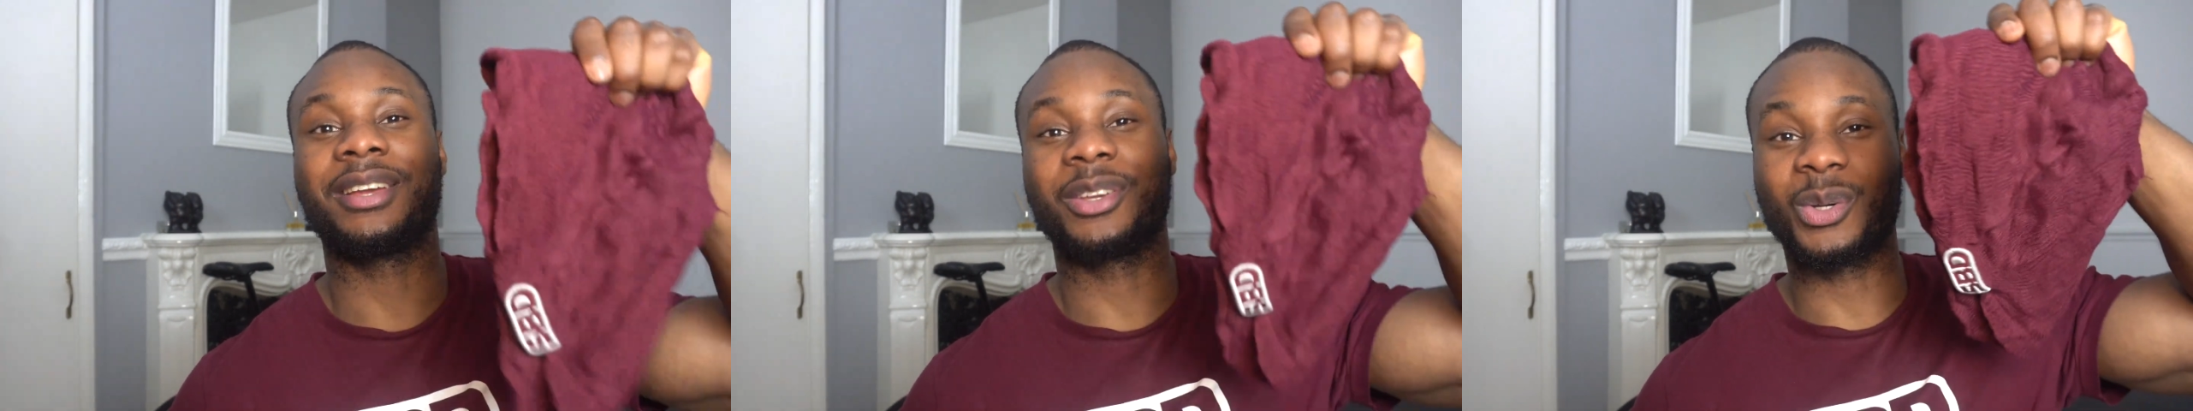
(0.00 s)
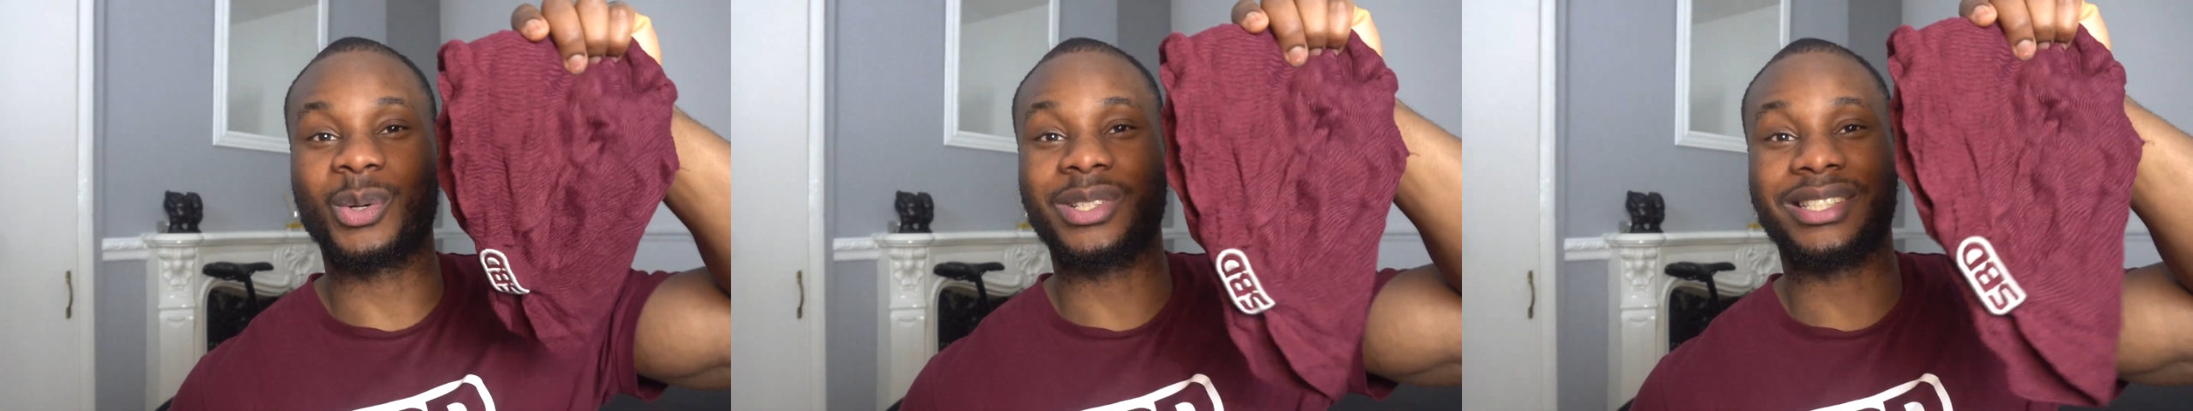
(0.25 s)

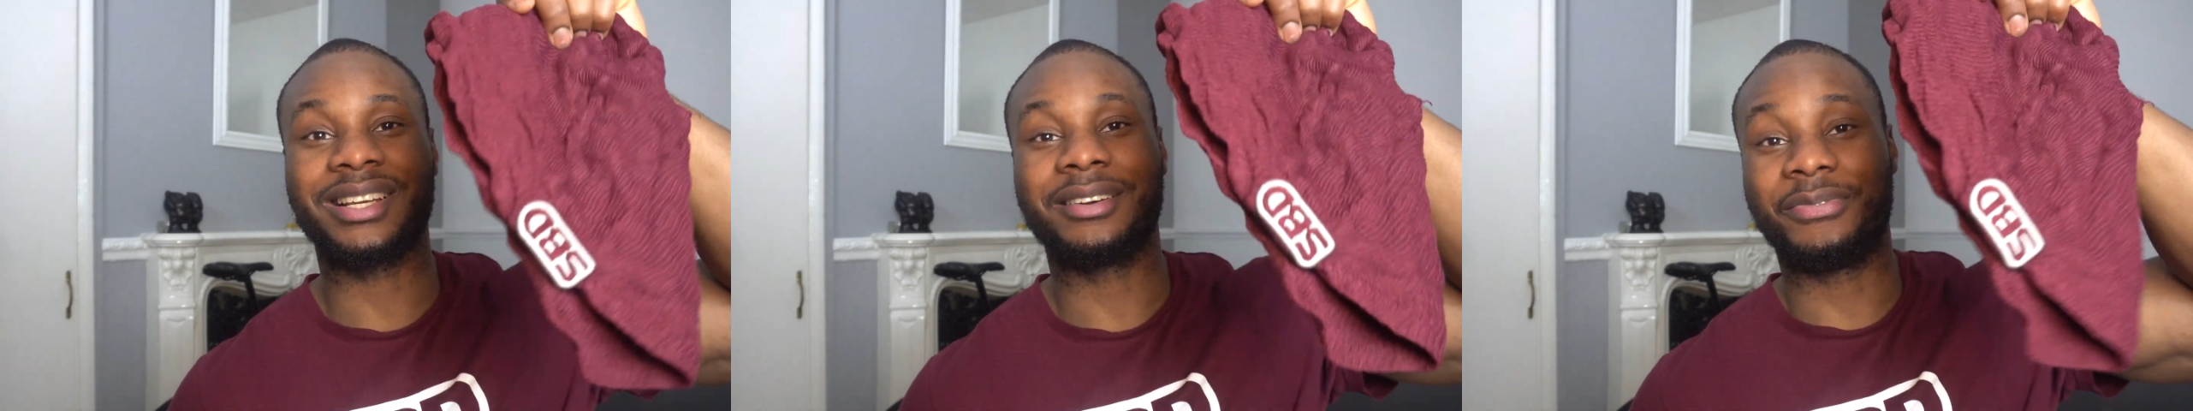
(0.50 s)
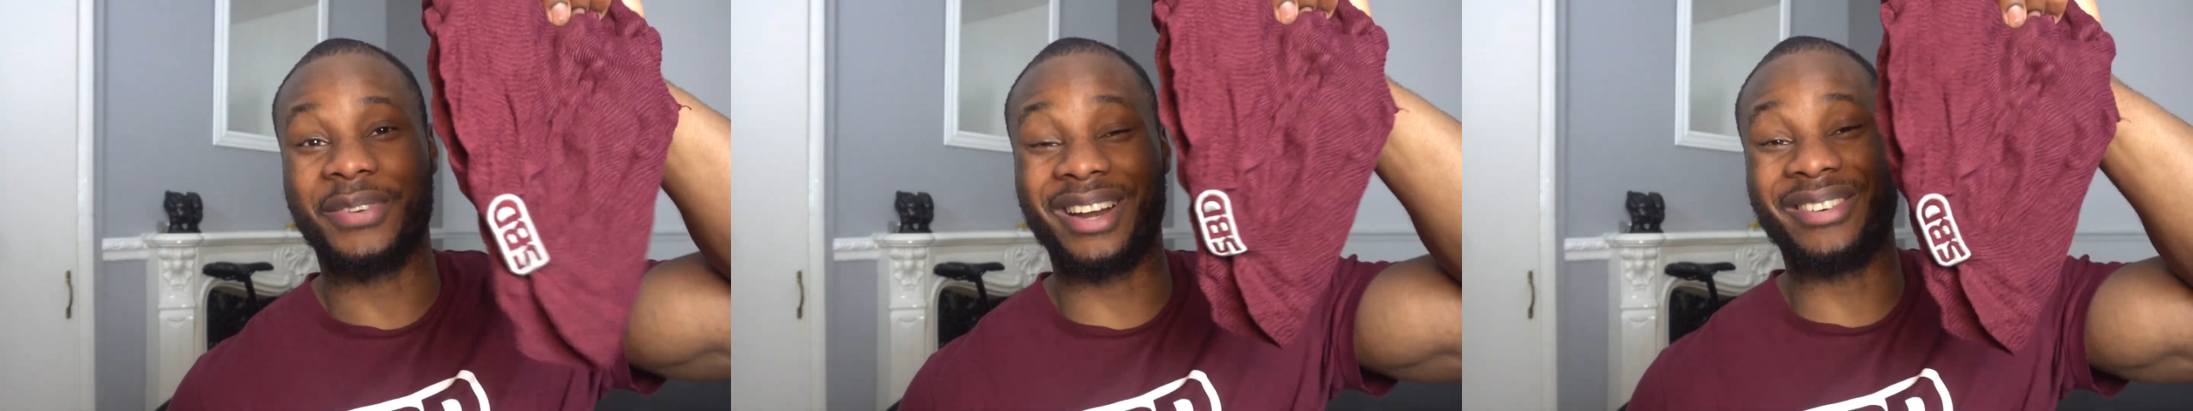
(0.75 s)
yours
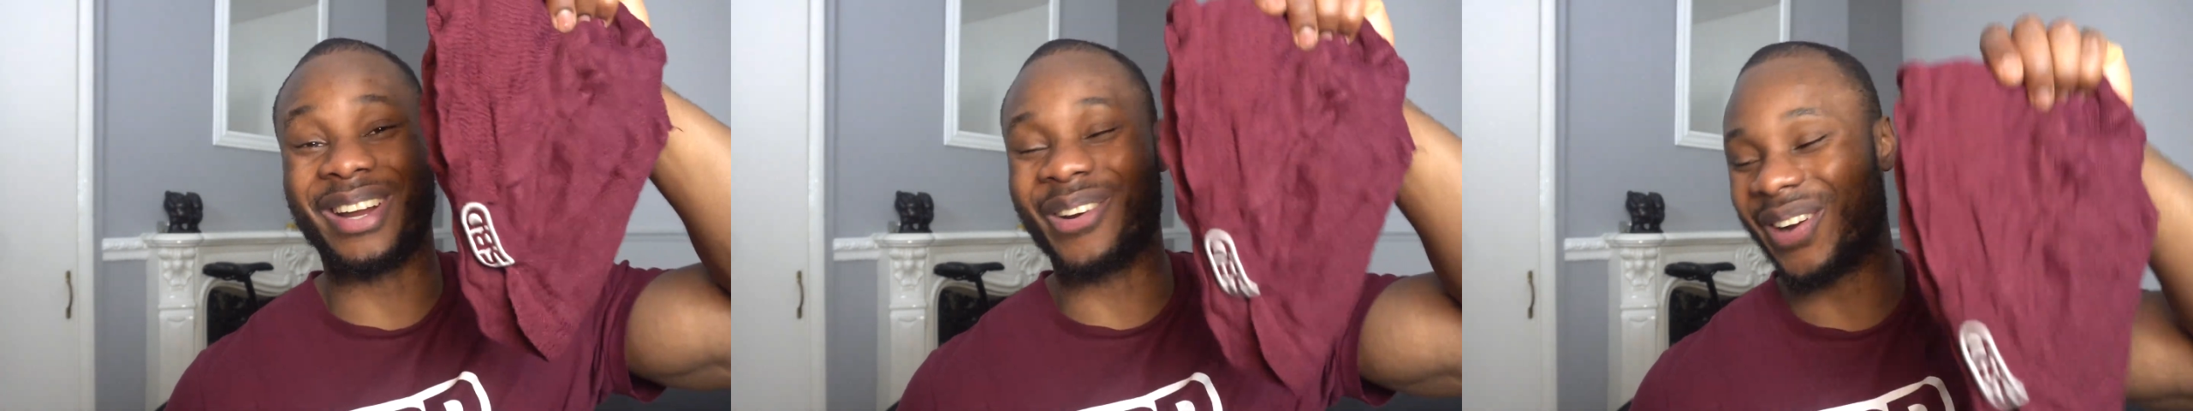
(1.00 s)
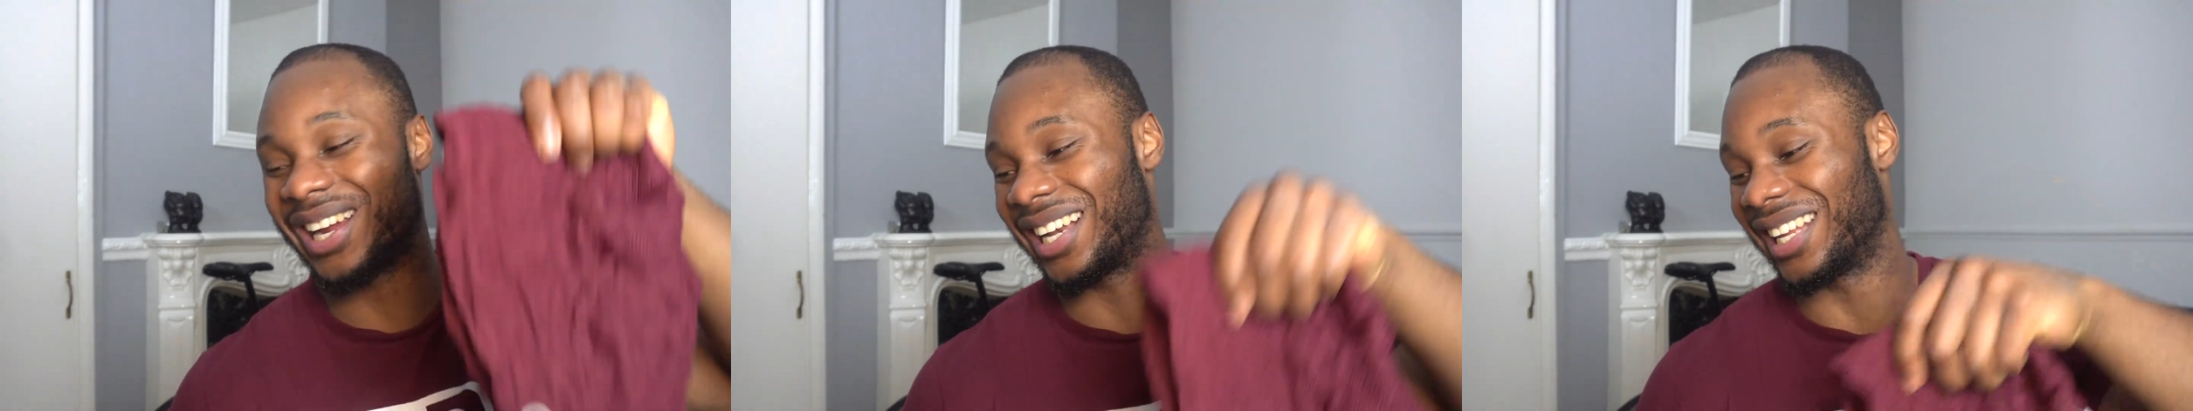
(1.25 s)
very
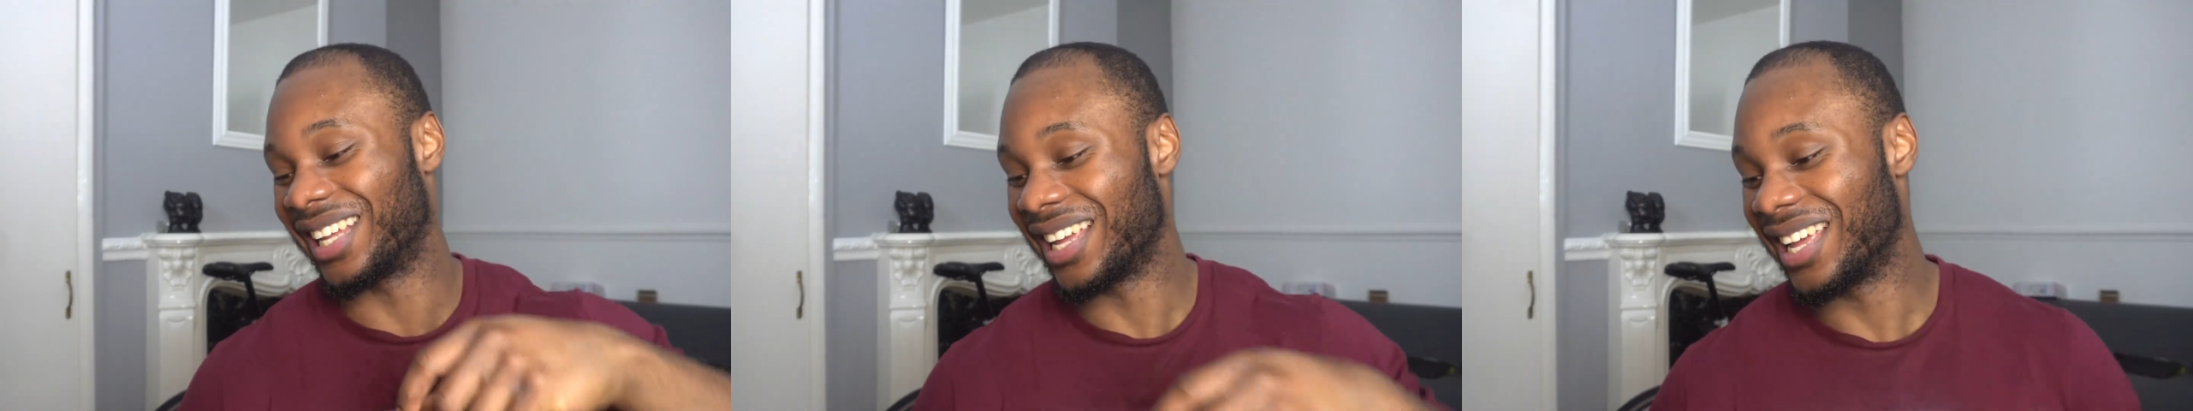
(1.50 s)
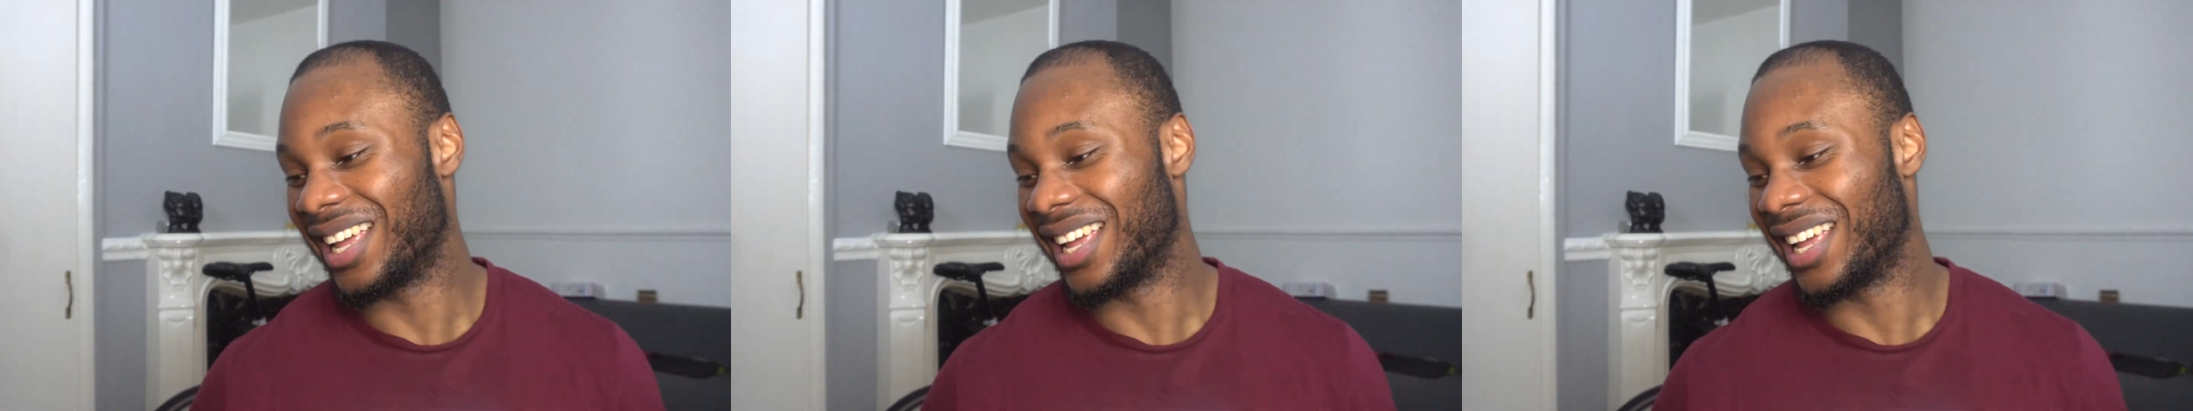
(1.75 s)
quickly.